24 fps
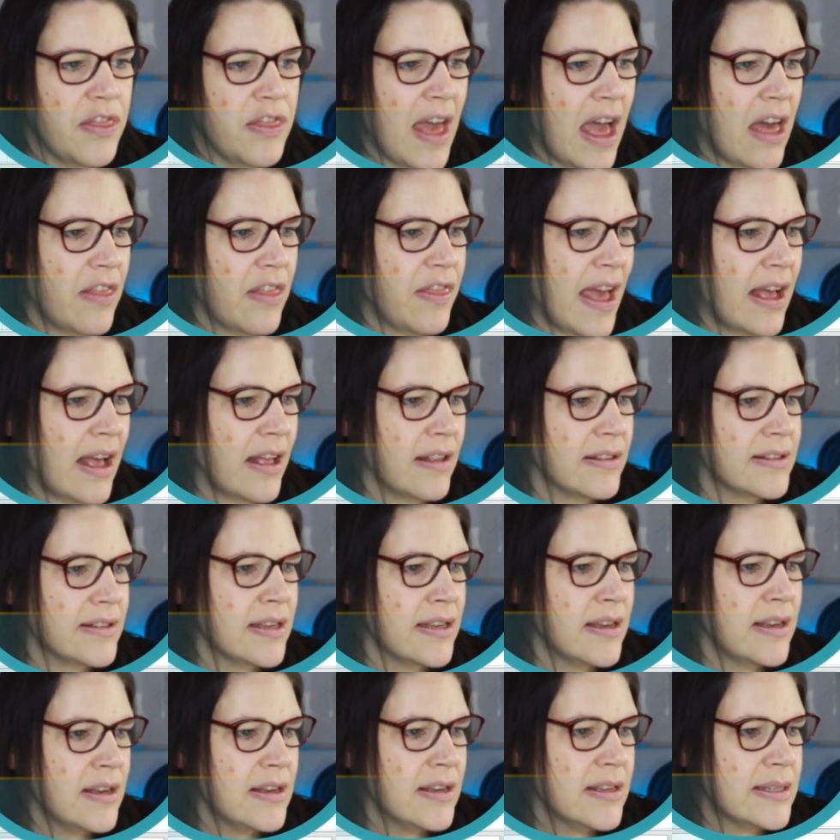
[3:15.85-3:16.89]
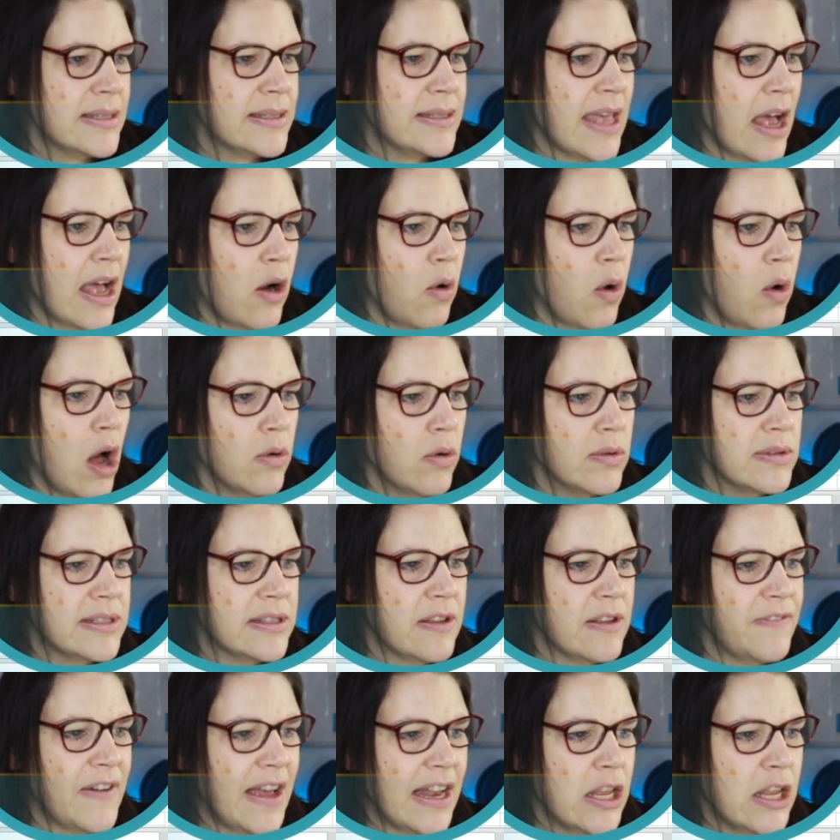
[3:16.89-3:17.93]
that cell holds
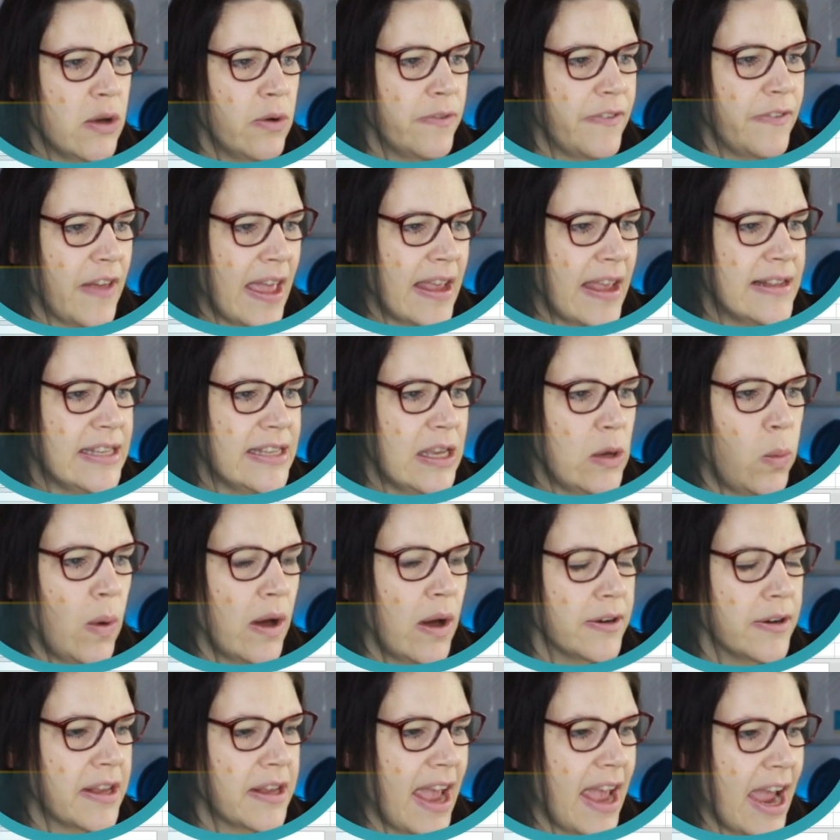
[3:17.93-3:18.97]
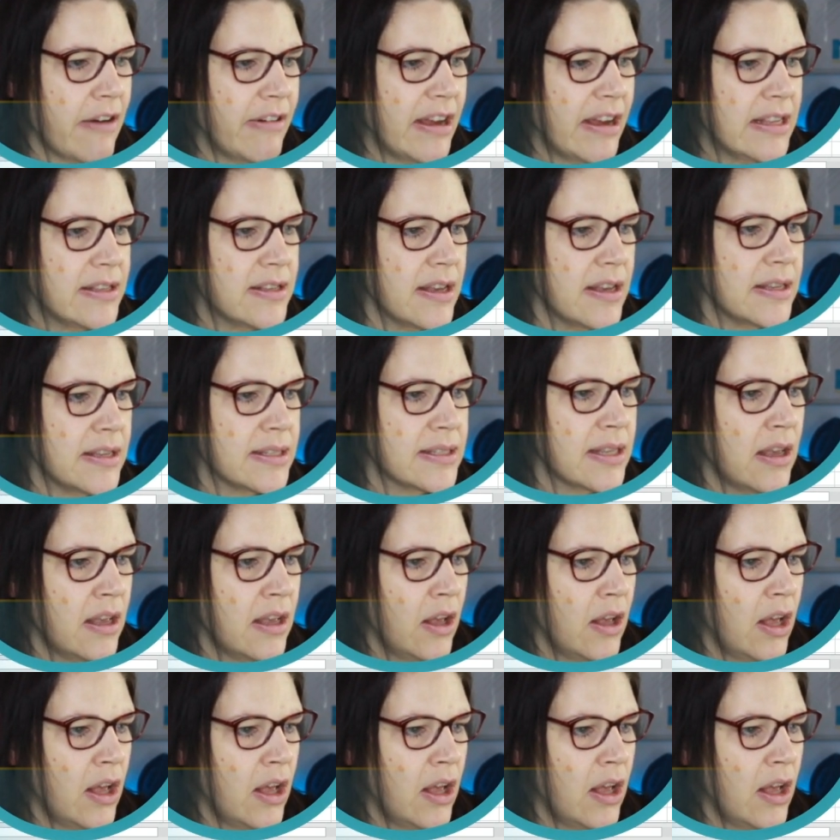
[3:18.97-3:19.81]
the value of 81 characters.